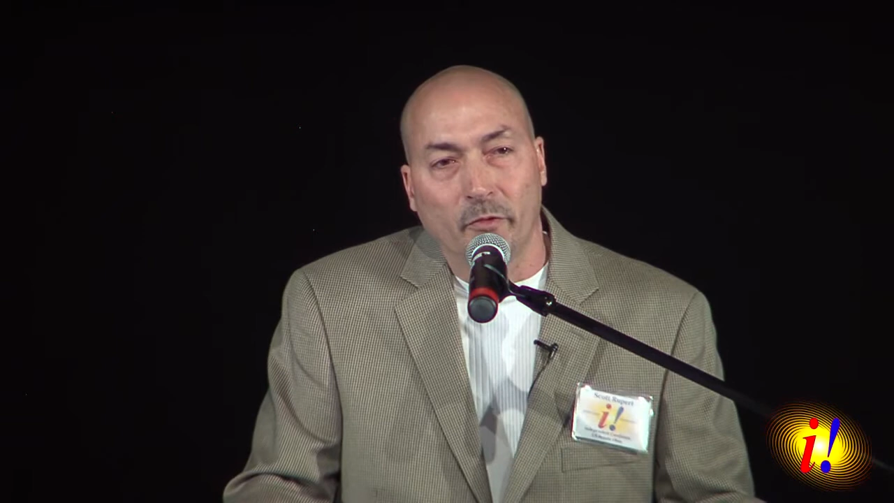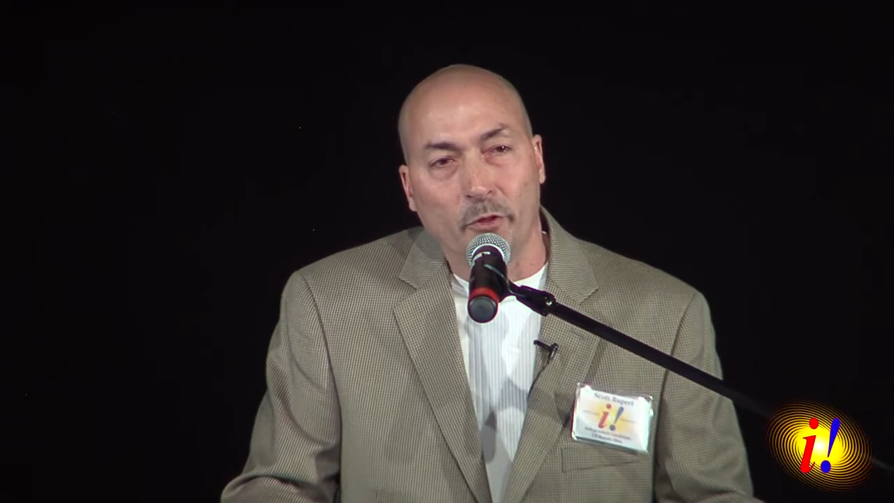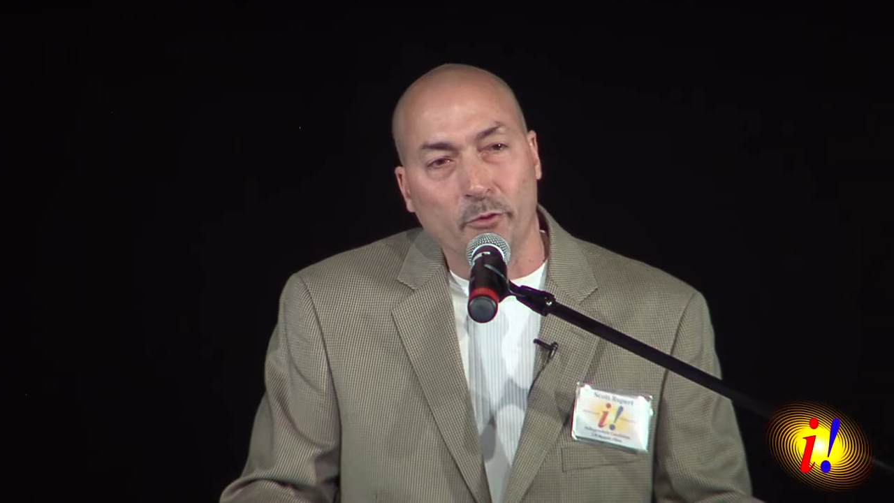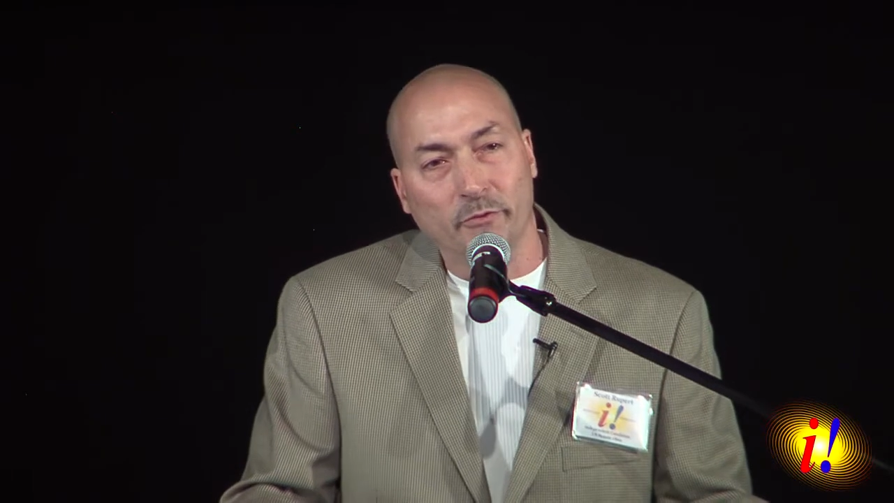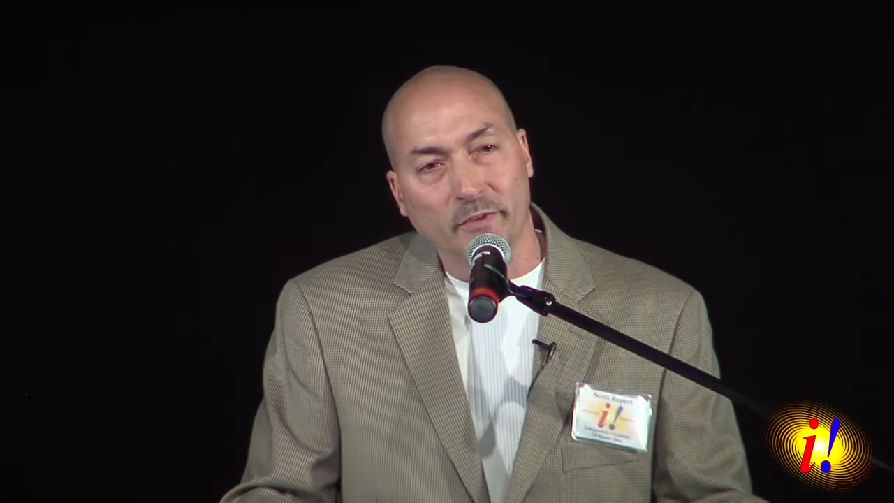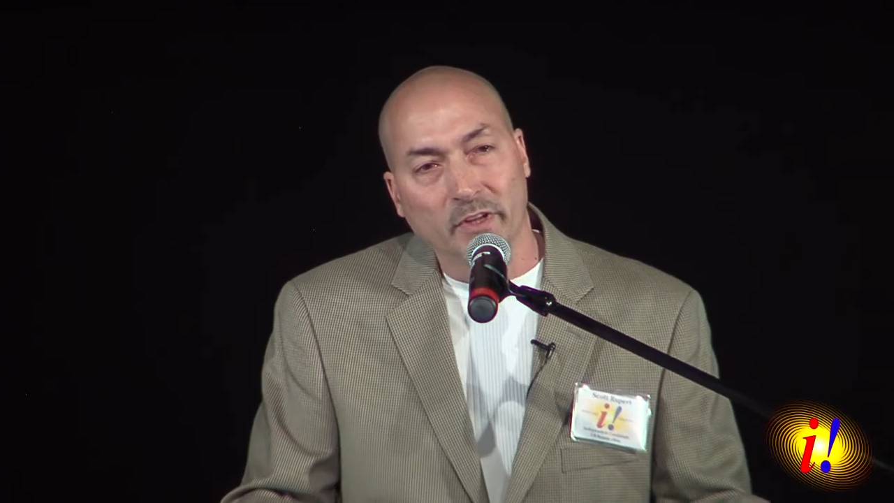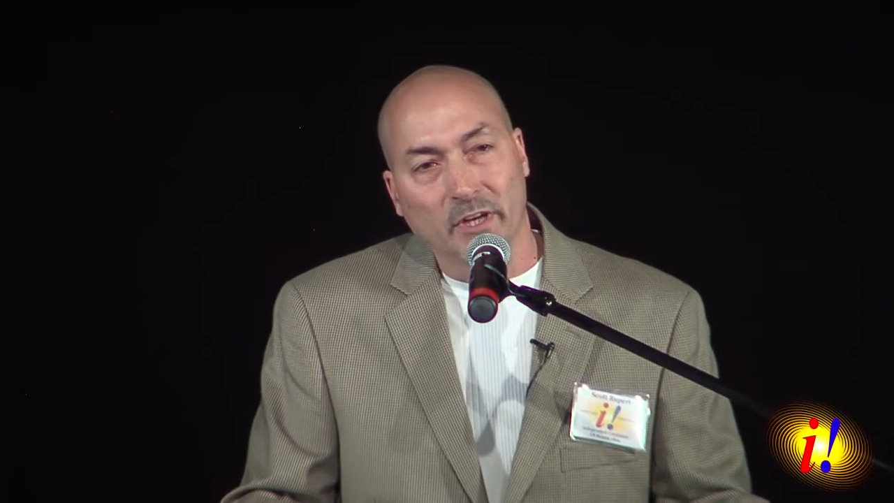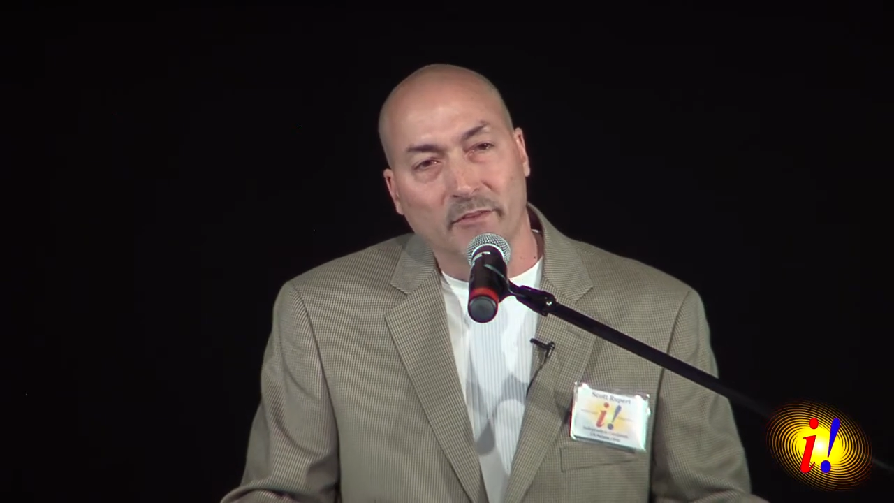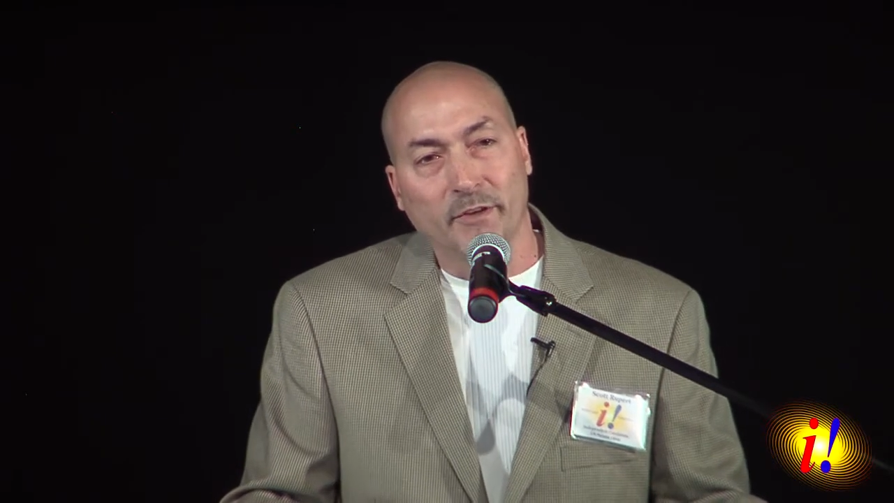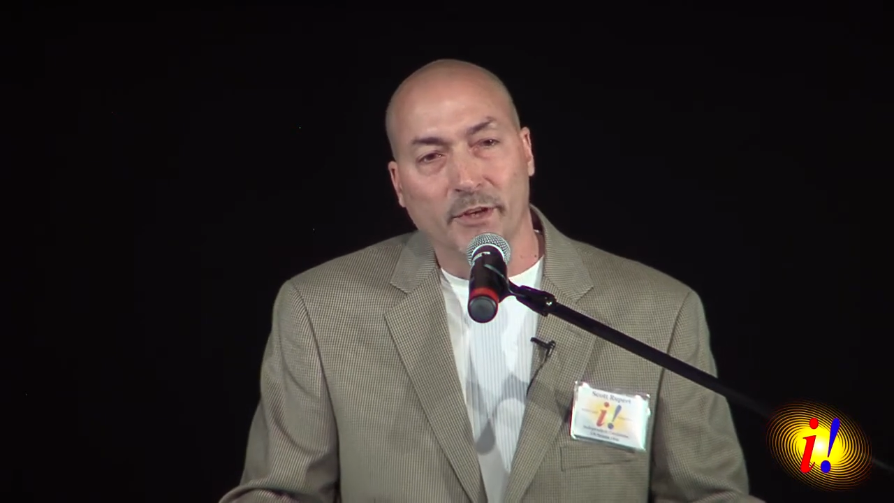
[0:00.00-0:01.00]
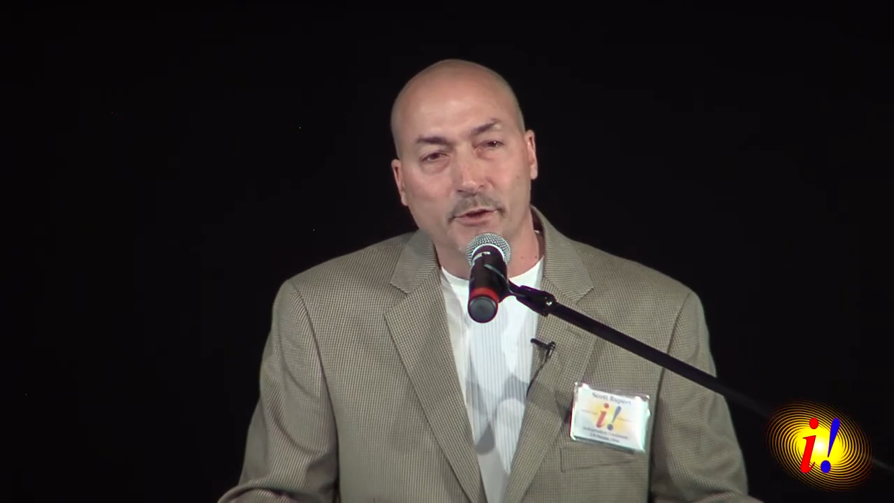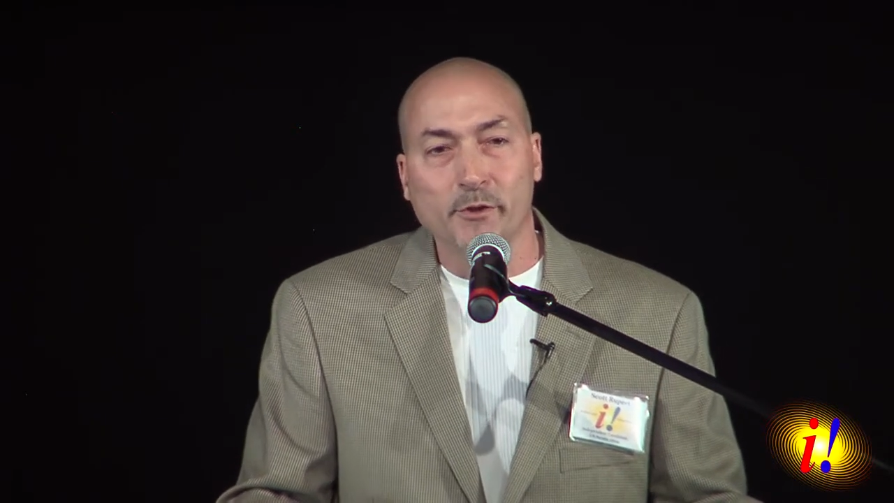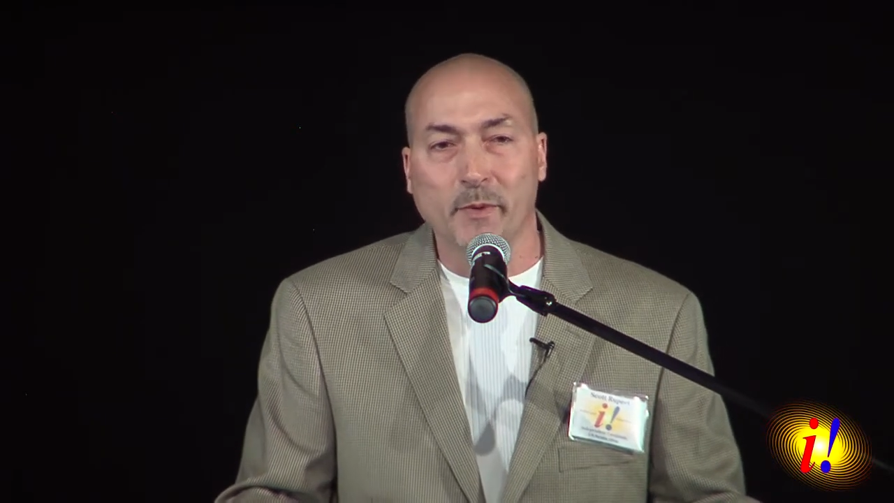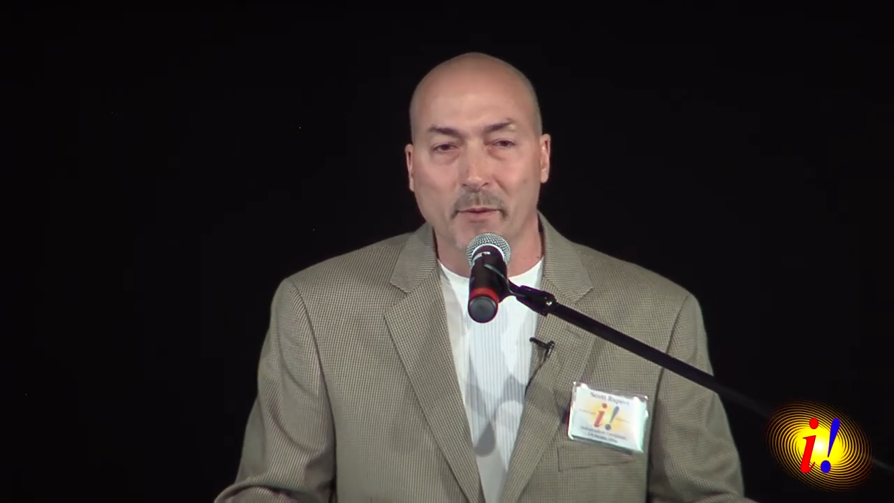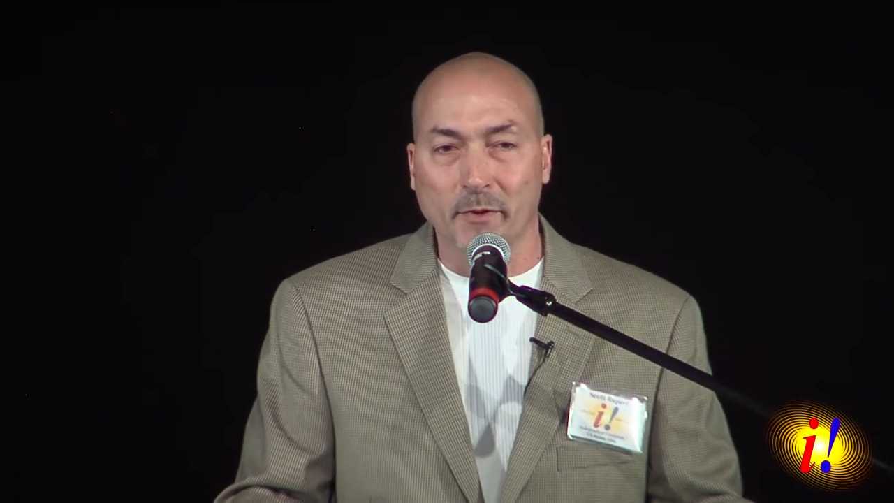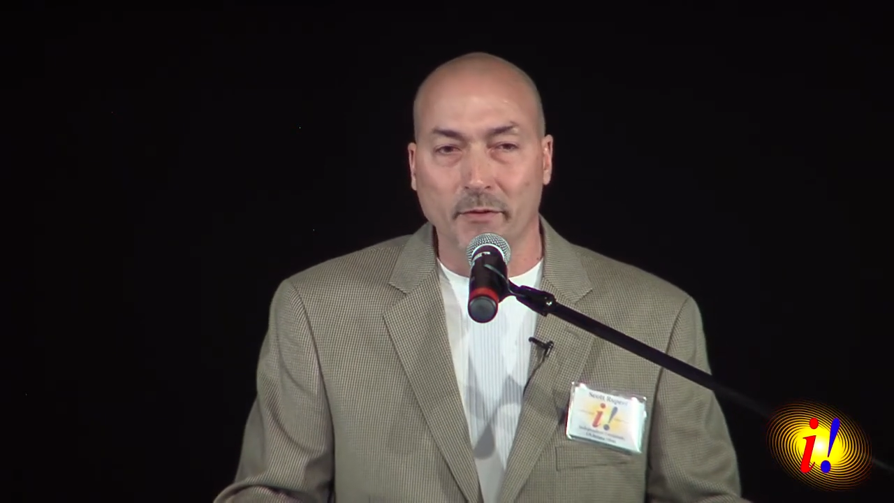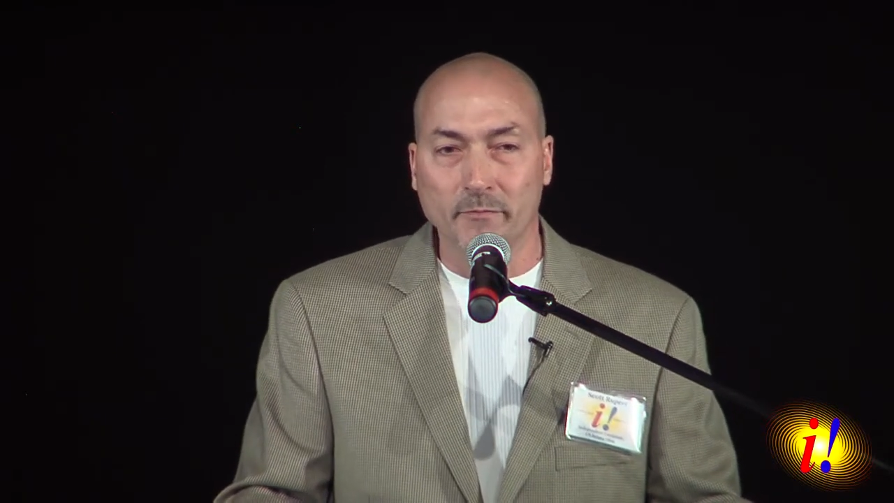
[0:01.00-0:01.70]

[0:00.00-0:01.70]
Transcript: through a Philadelphia newspaper.